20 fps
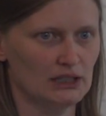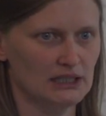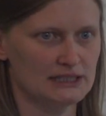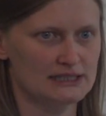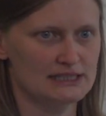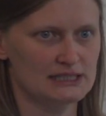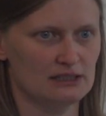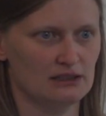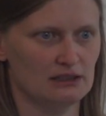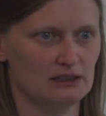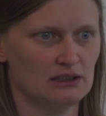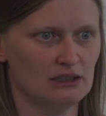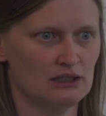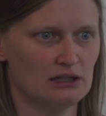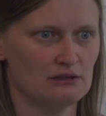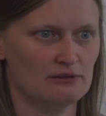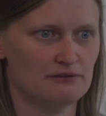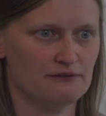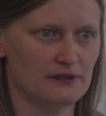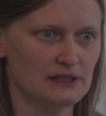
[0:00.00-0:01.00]
It's a
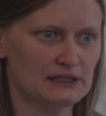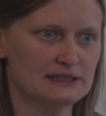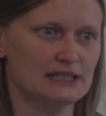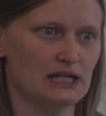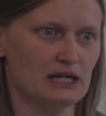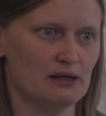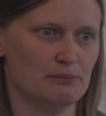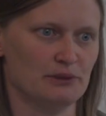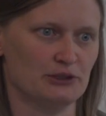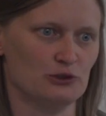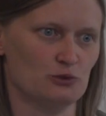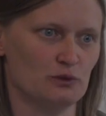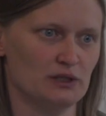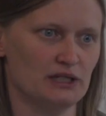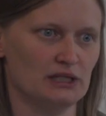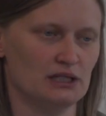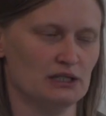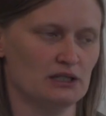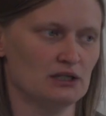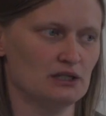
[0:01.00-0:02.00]
filter
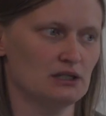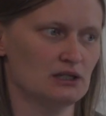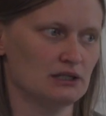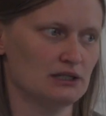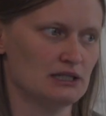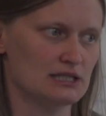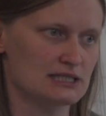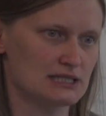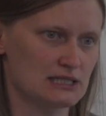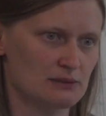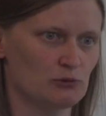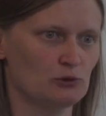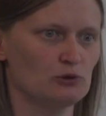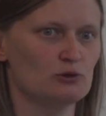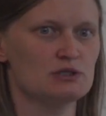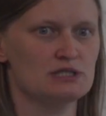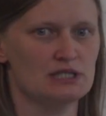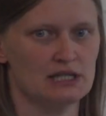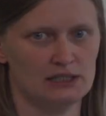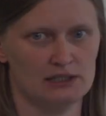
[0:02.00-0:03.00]
between the
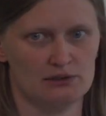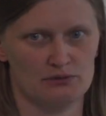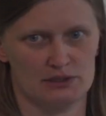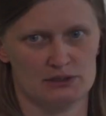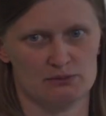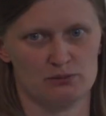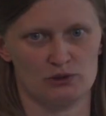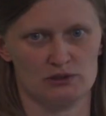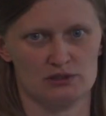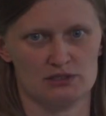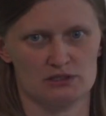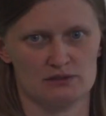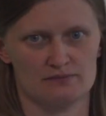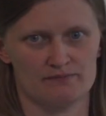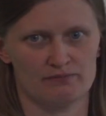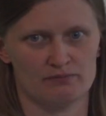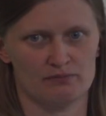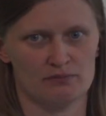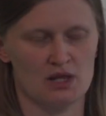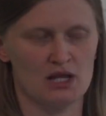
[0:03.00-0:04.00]
stimulus and the response.
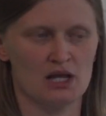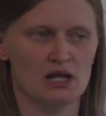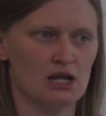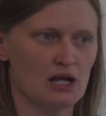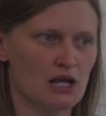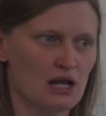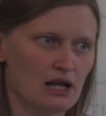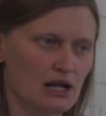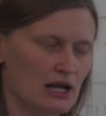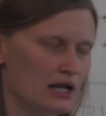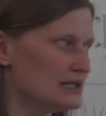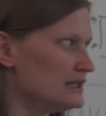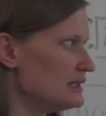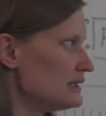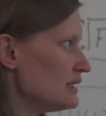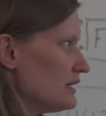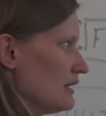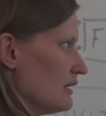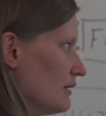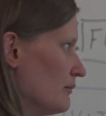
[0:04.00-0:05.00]

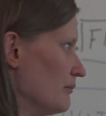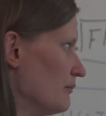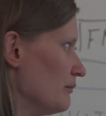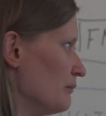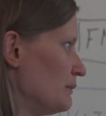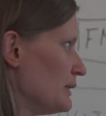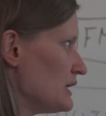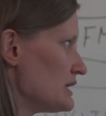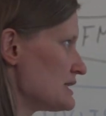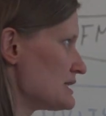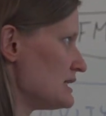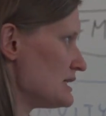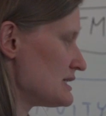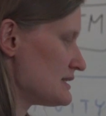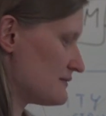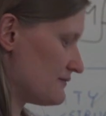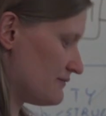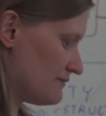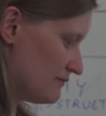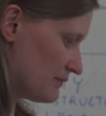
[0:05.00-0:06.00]
And um, because
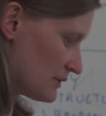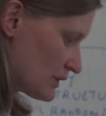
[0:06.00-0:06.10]
this